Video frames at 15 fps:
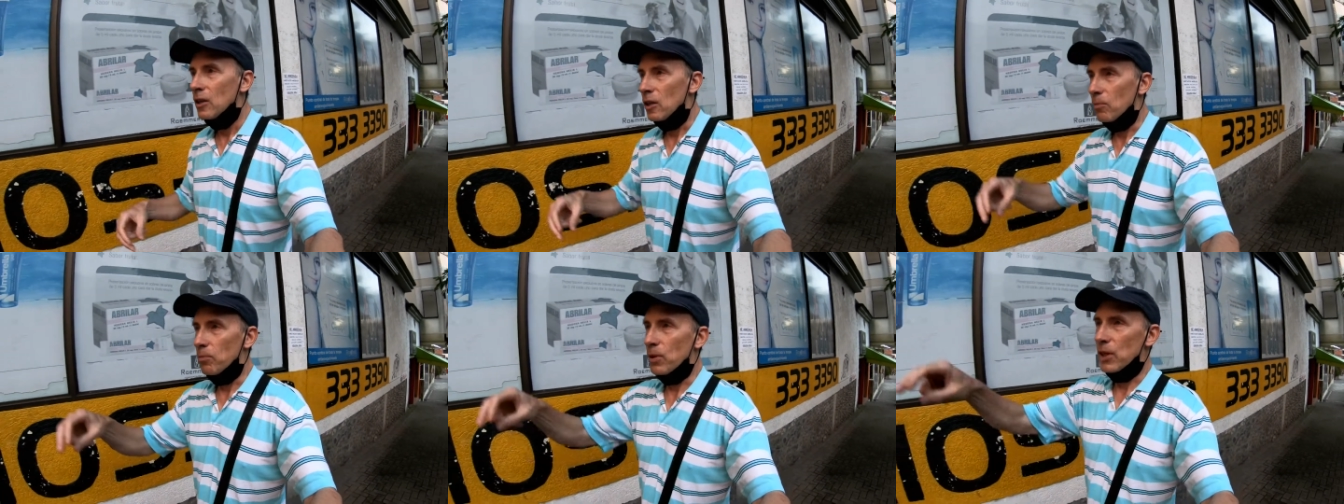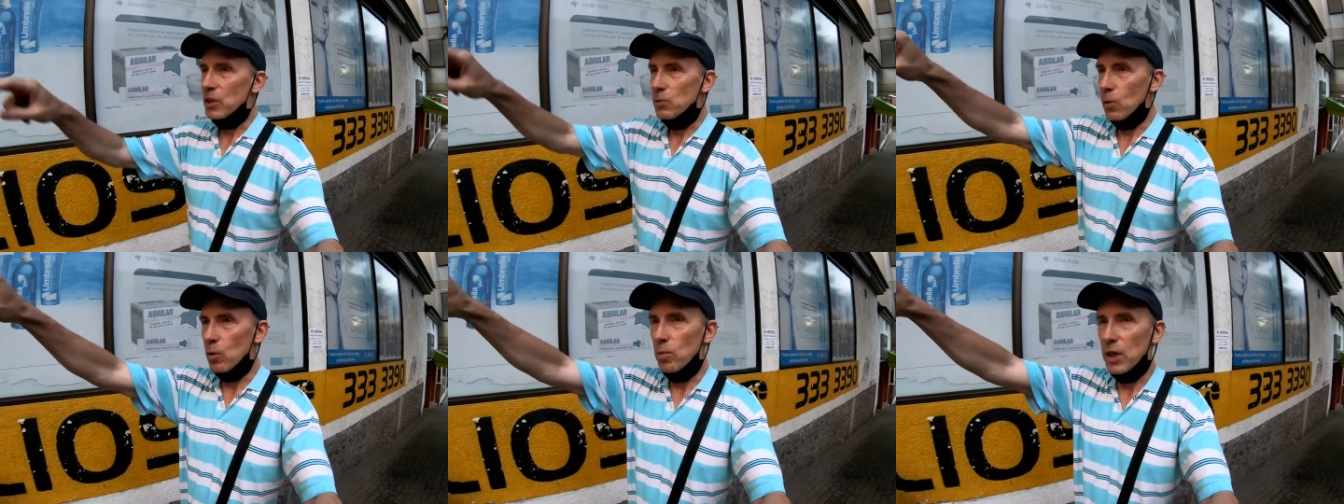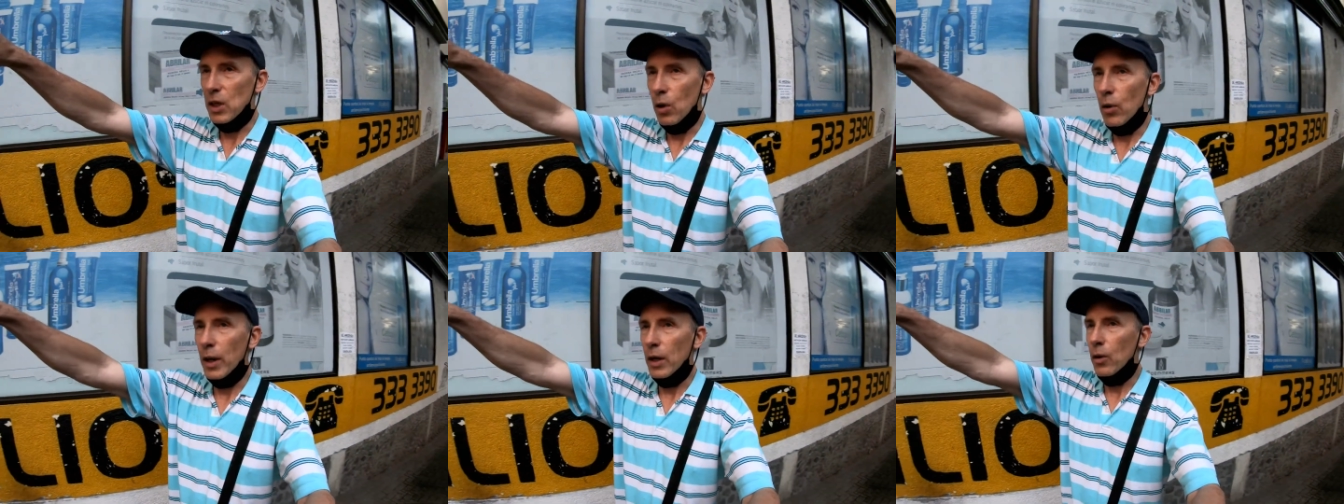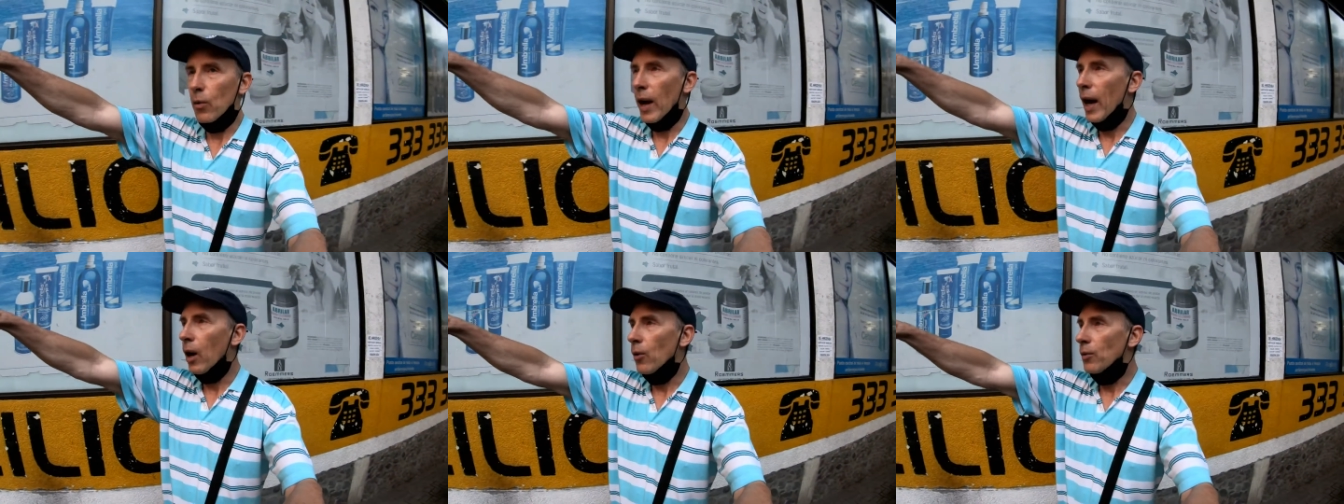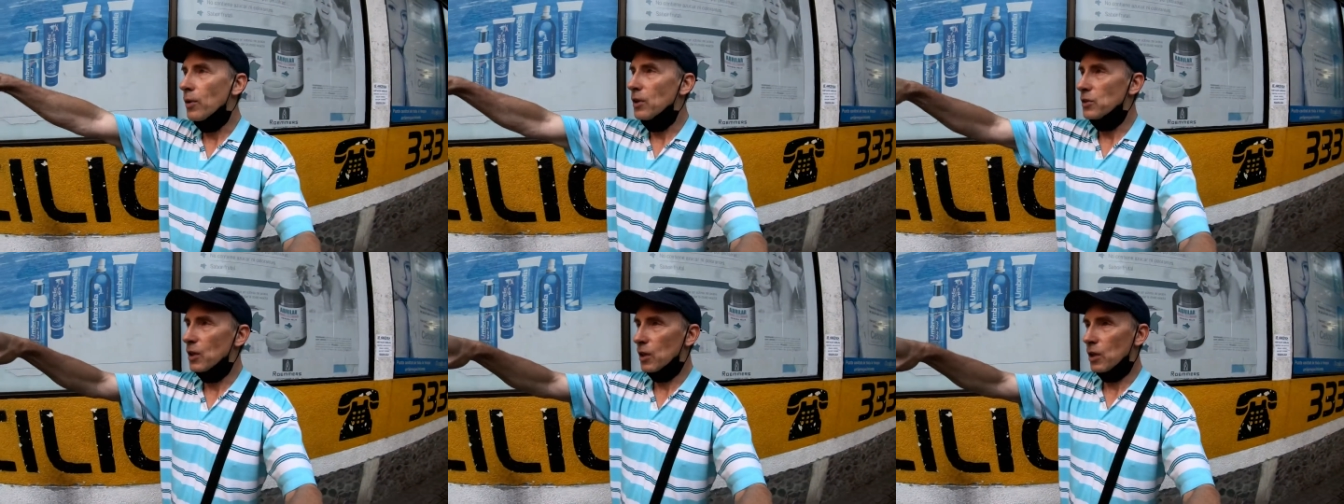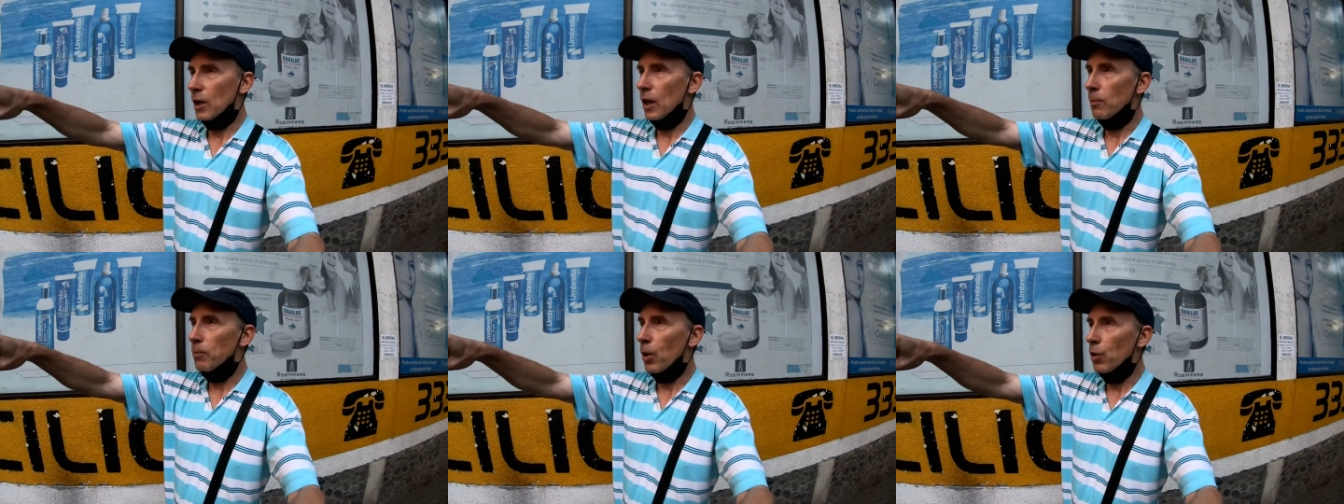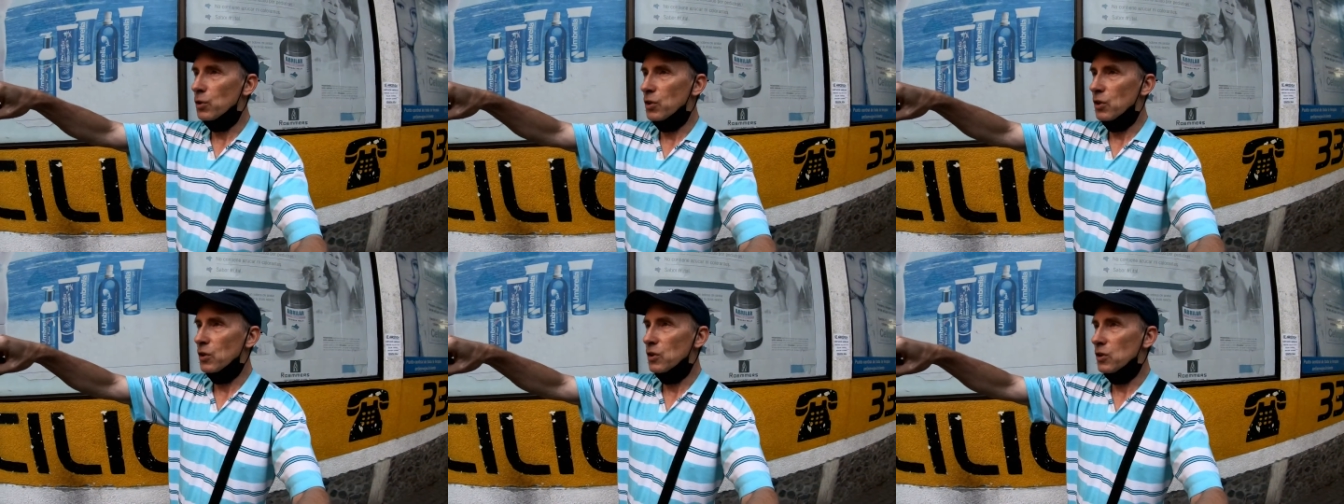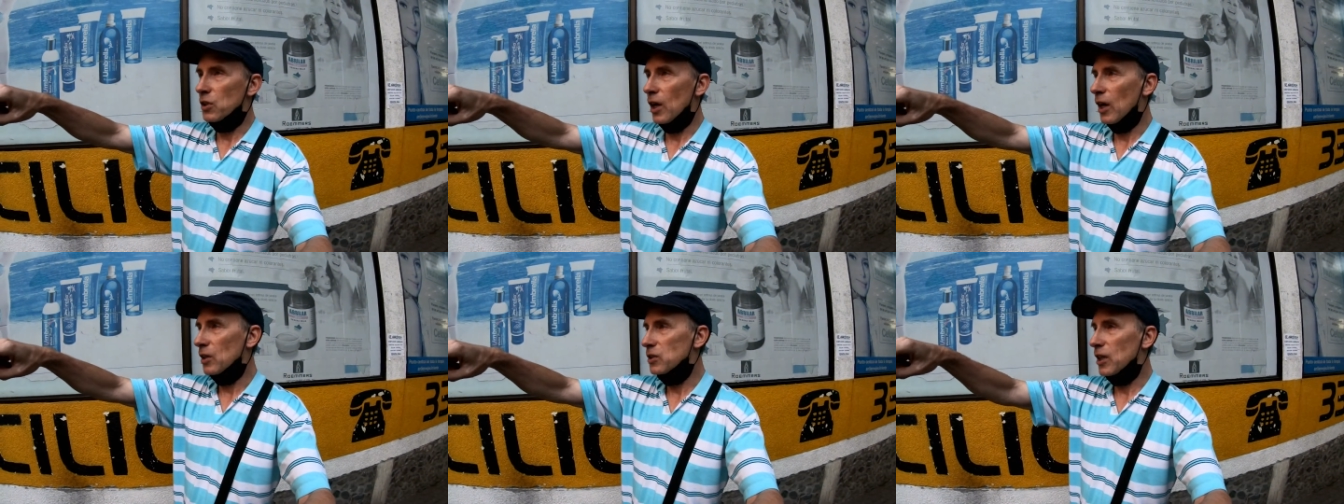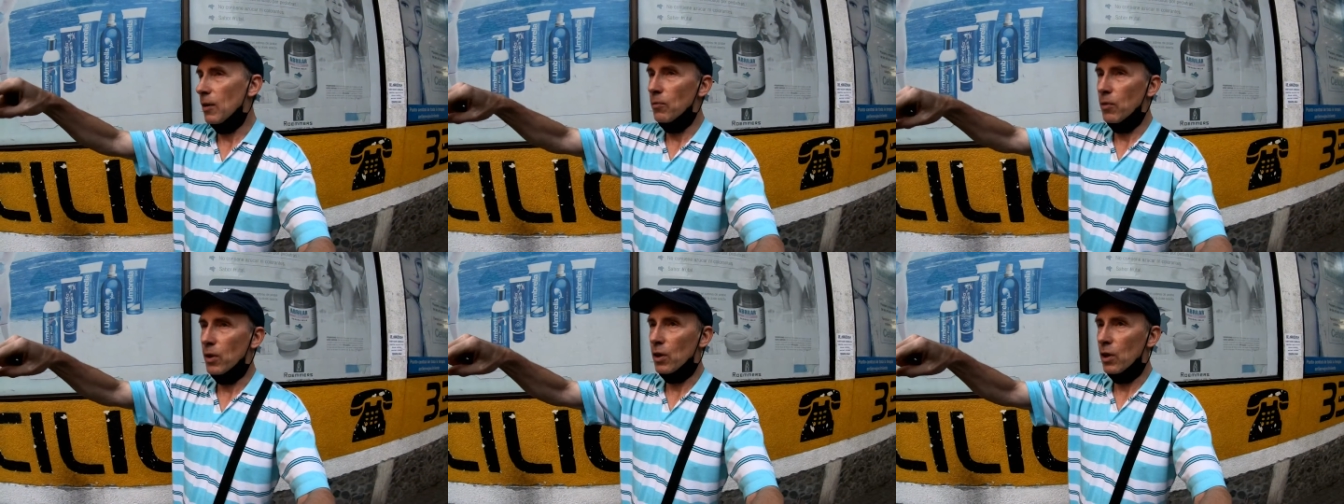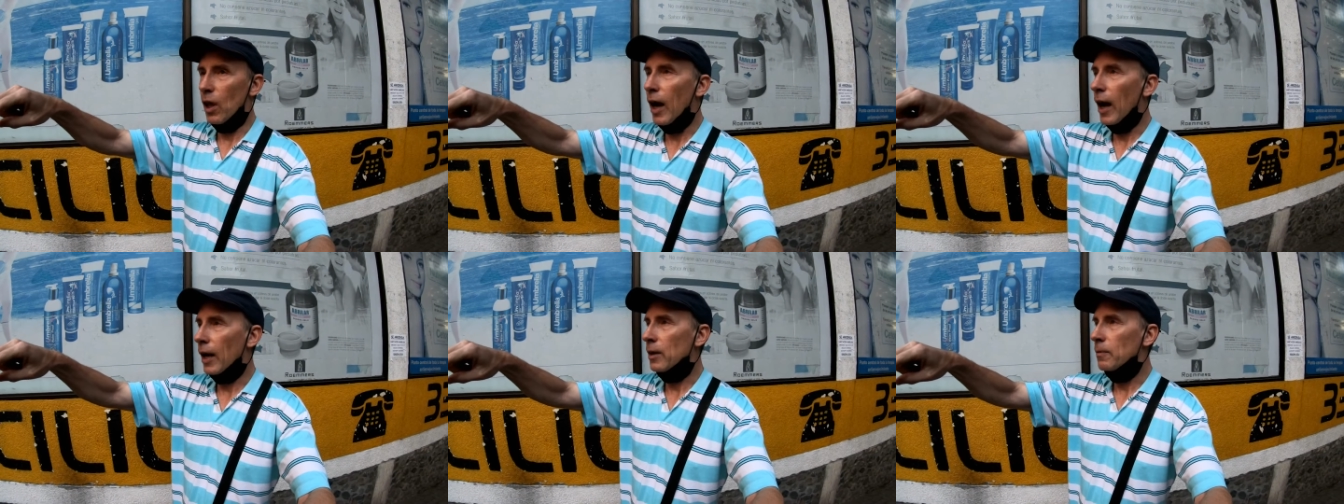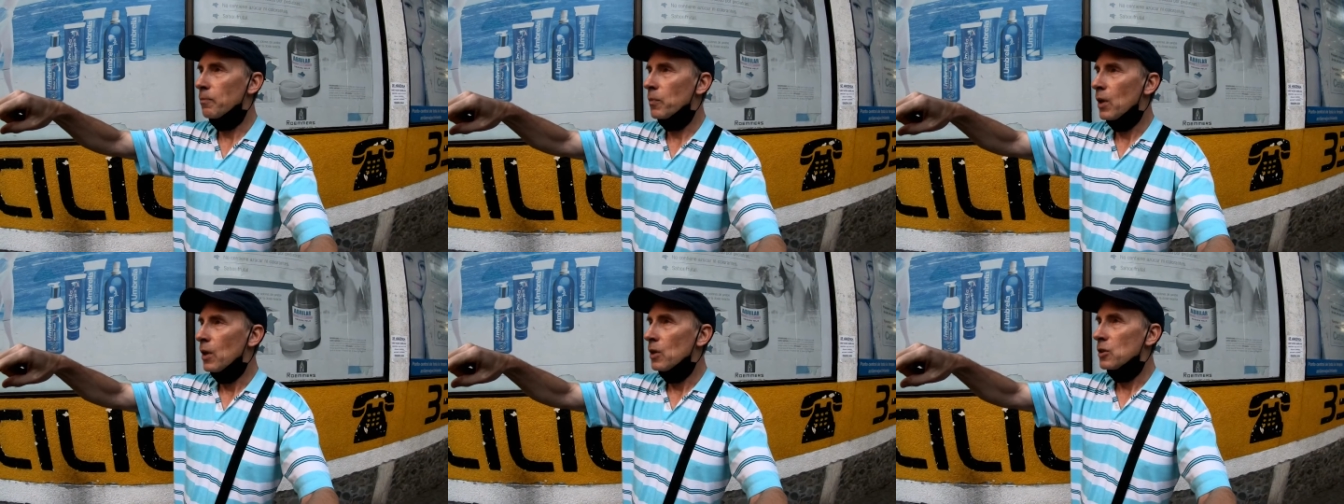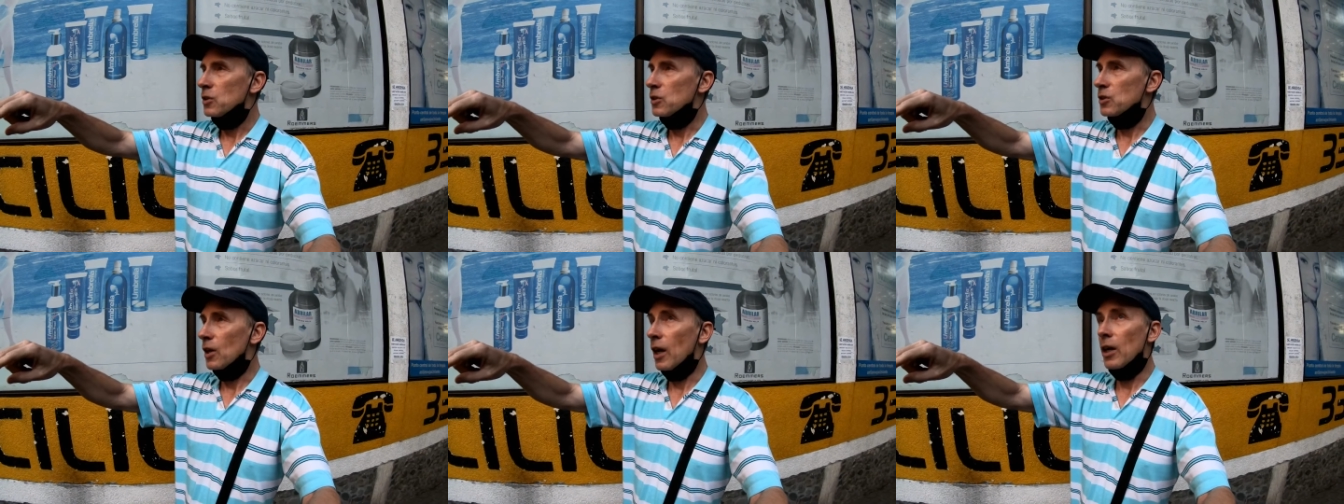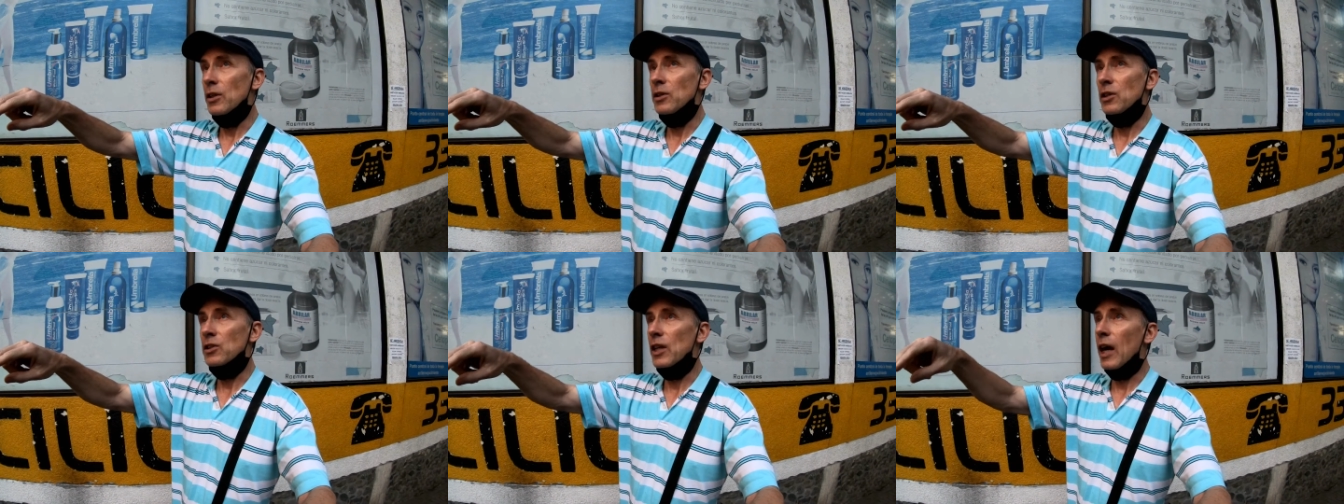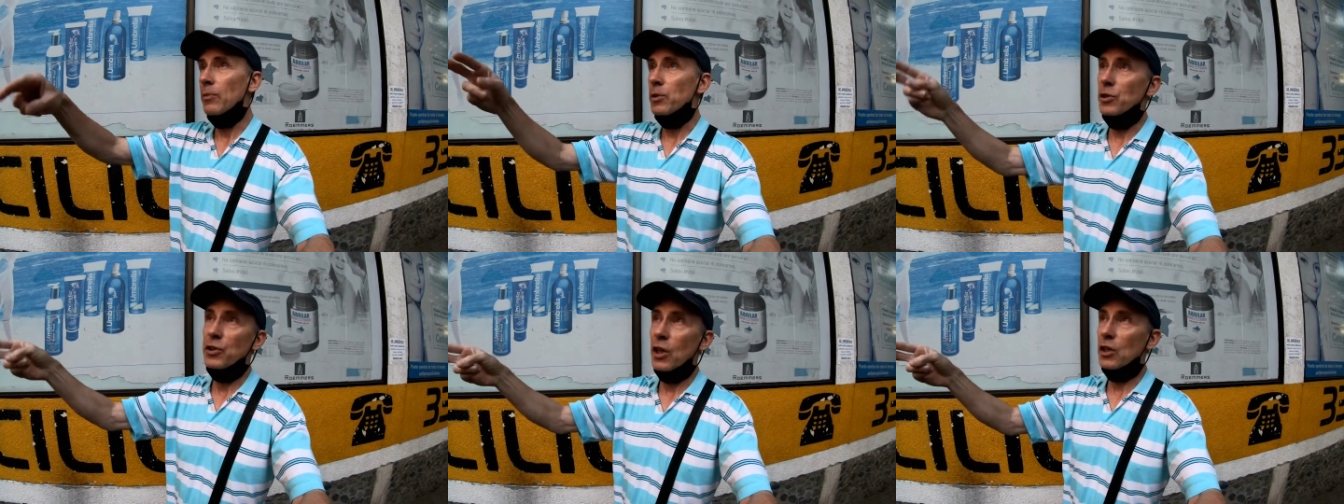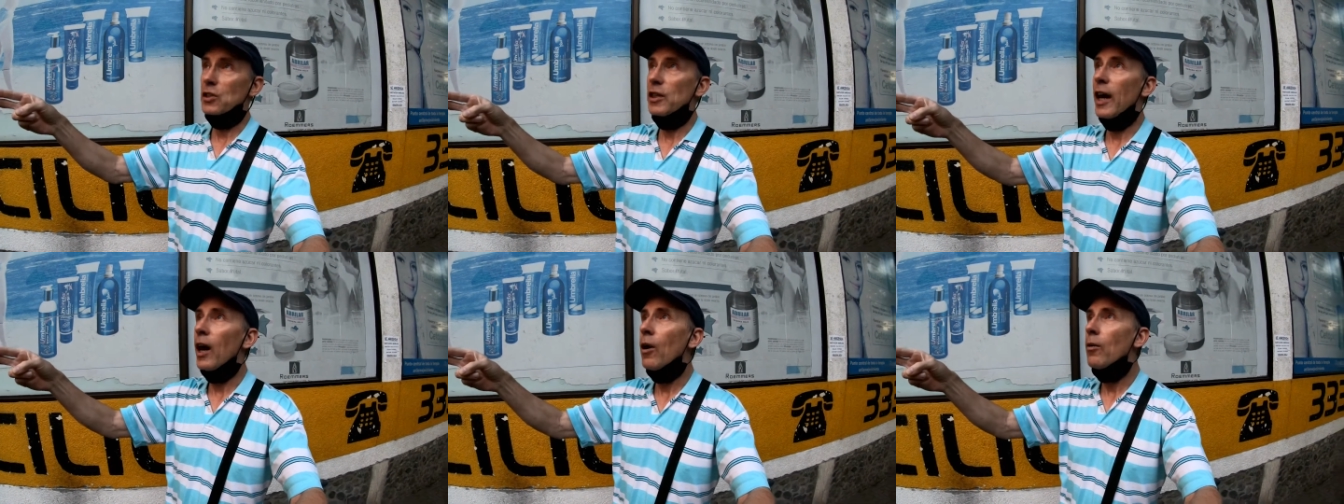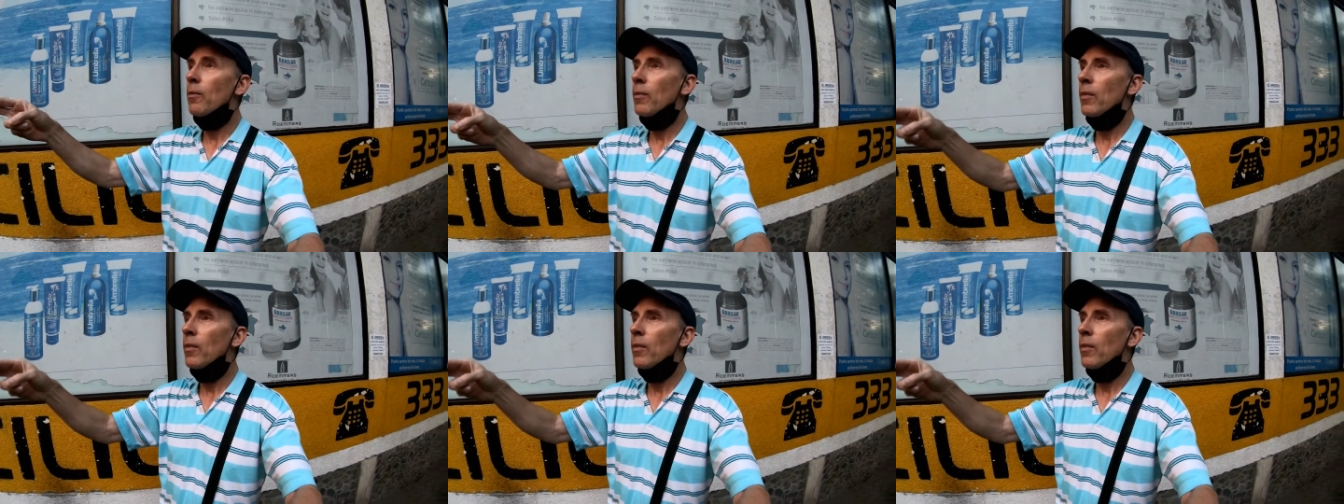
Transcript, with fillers: The police will be going around as it approaches uh, 7 o'clock. It's uh, just after 6 now.